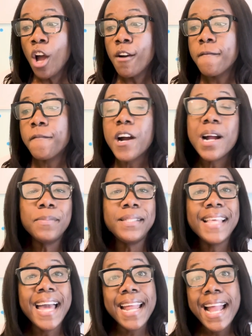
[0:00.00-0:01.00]
Verbs
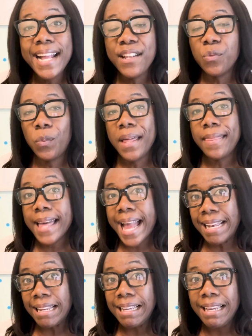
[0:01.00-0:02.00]
that end with
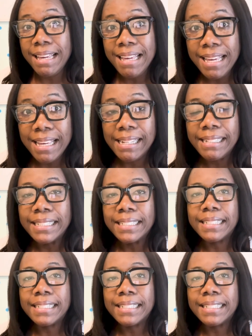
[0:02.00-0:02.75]
an E,